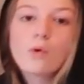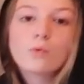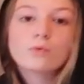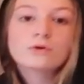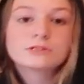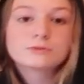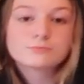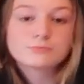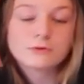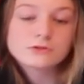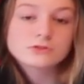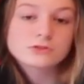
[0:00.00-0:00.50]
was
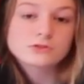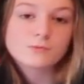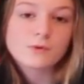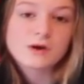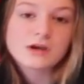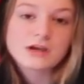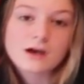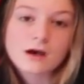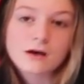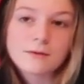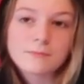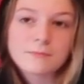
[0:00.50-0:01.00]
supposed to
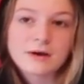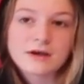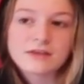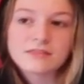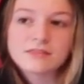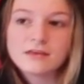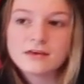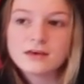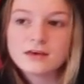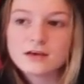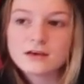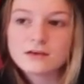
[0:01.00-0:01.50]
wake up, I
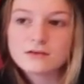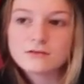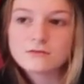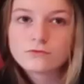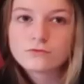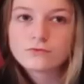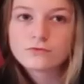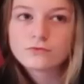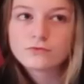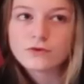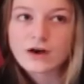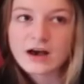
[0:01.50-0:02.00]
think, at
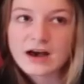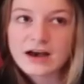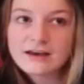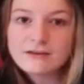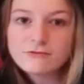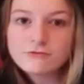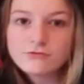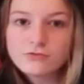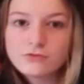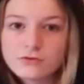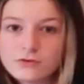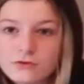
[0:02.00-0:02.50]

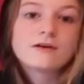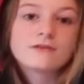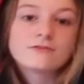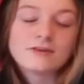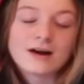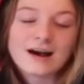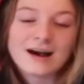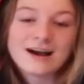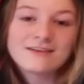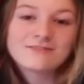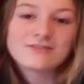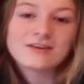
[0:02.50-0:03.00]
5,
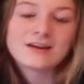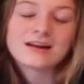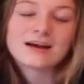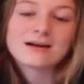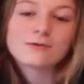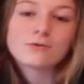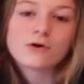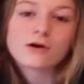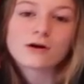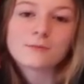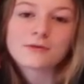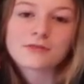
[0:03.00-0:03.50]
5, and I
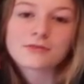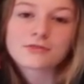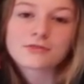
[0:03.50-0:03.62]
woke up at